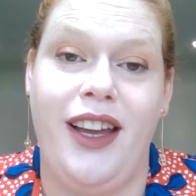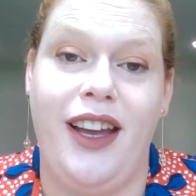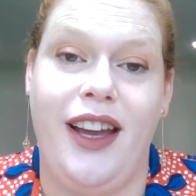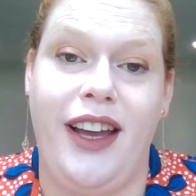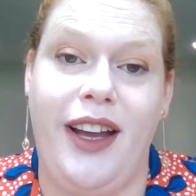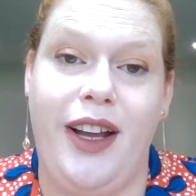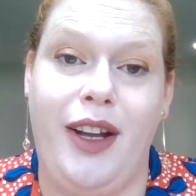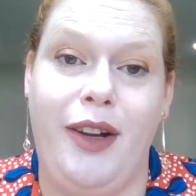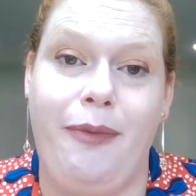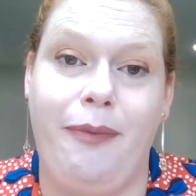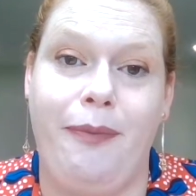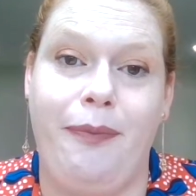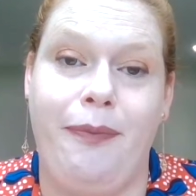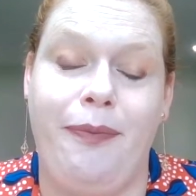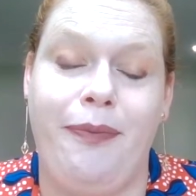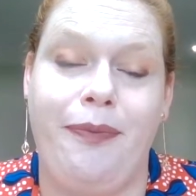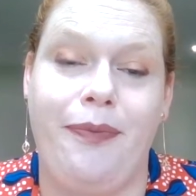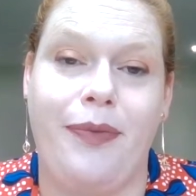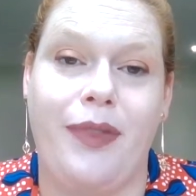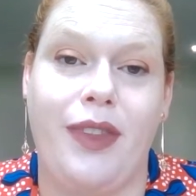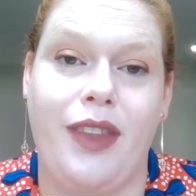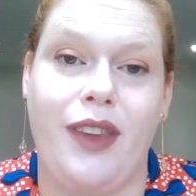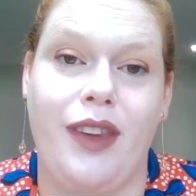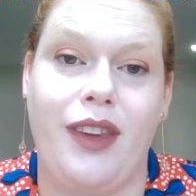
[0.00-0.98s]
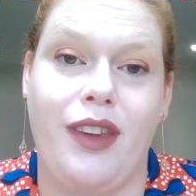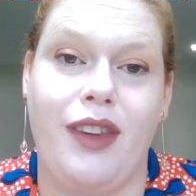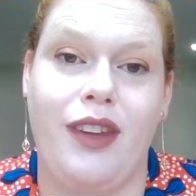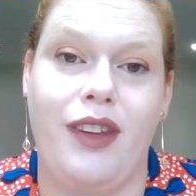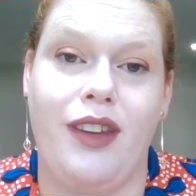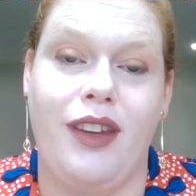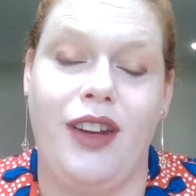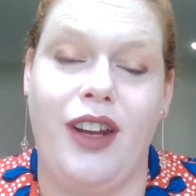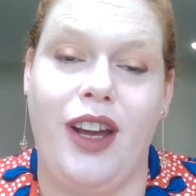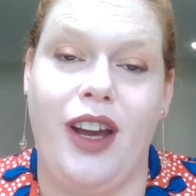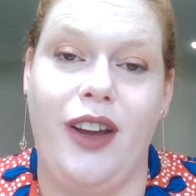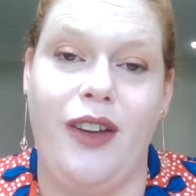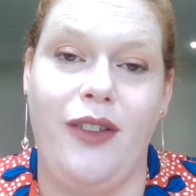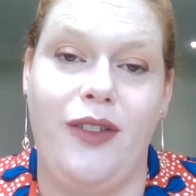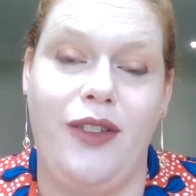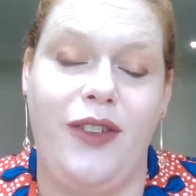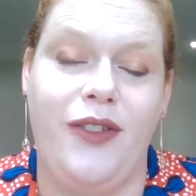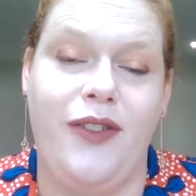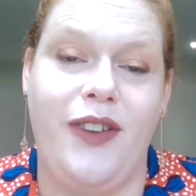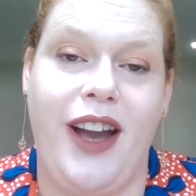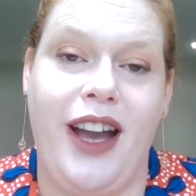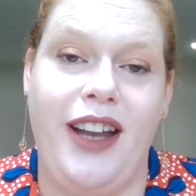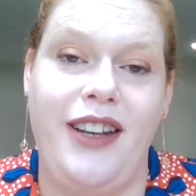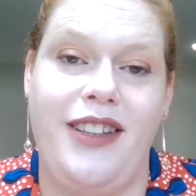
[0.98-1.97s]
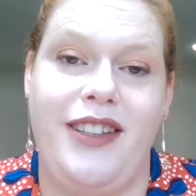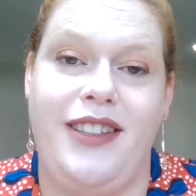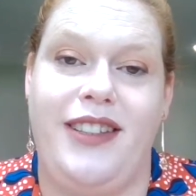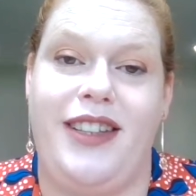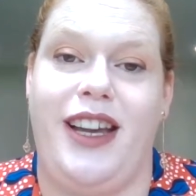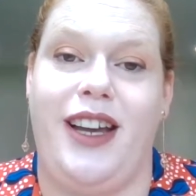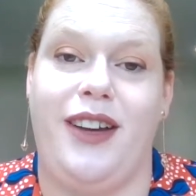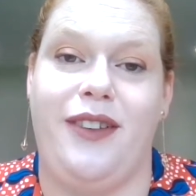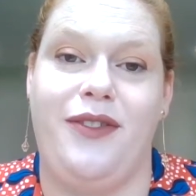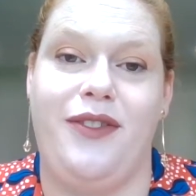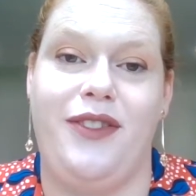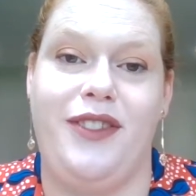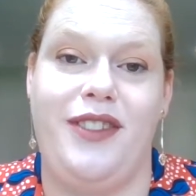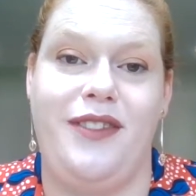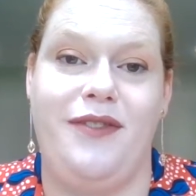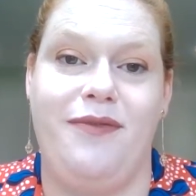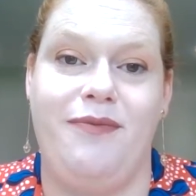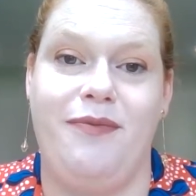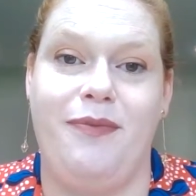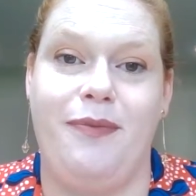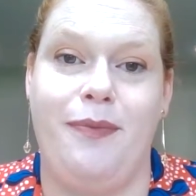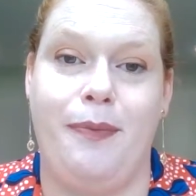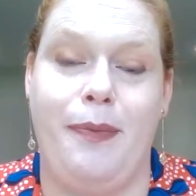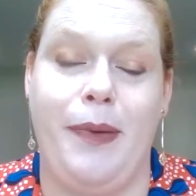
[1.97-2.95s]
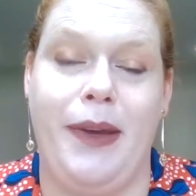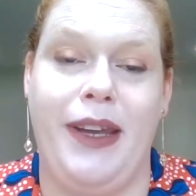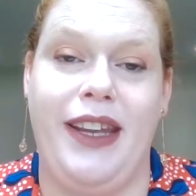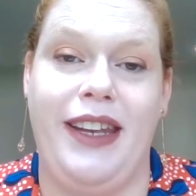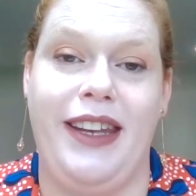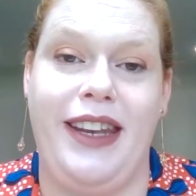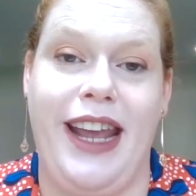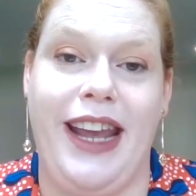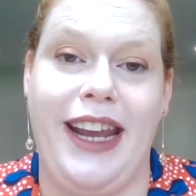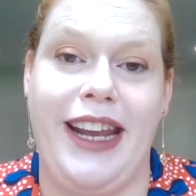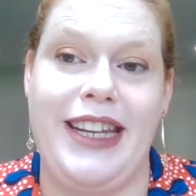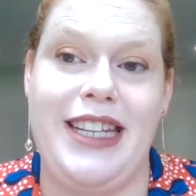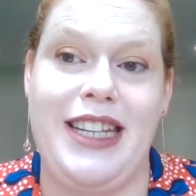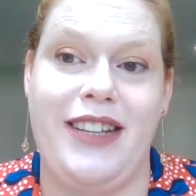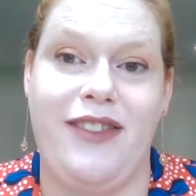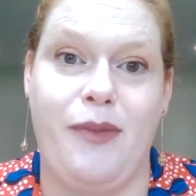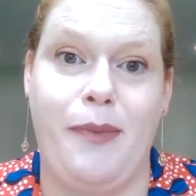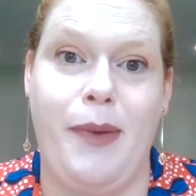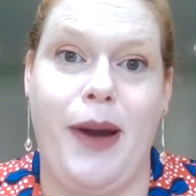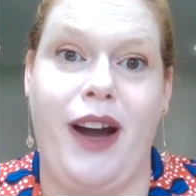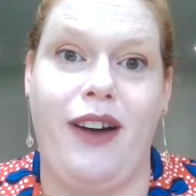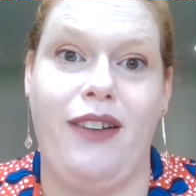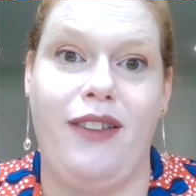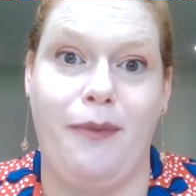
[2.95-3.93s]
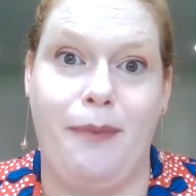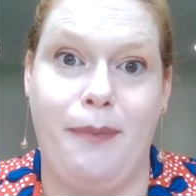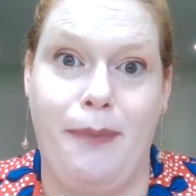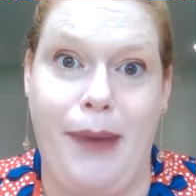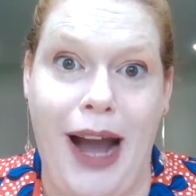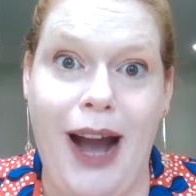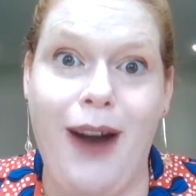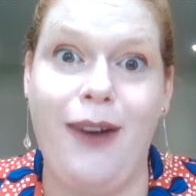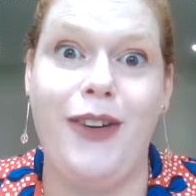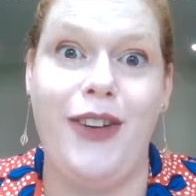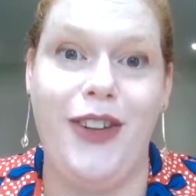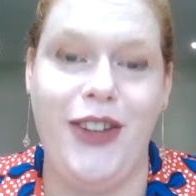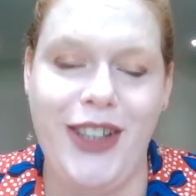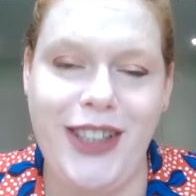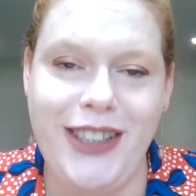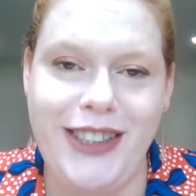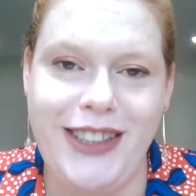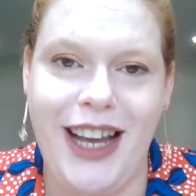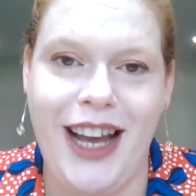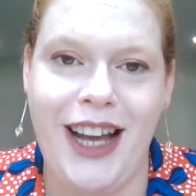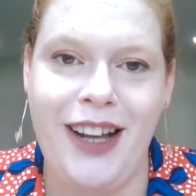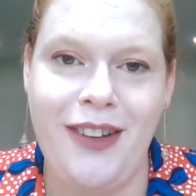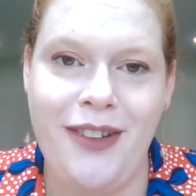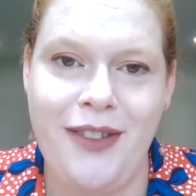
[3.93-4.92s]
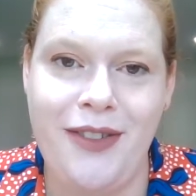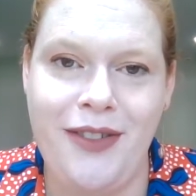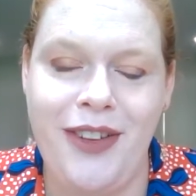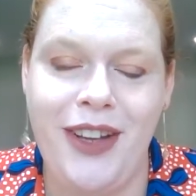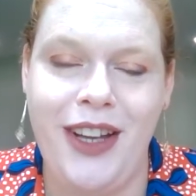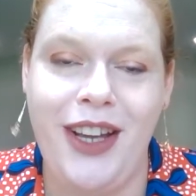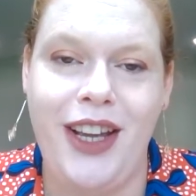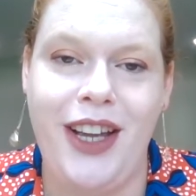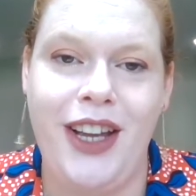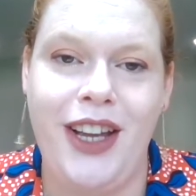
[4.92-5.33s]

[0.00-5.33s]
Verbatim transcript: Um, you know, if you find yourself being negative about about yourself,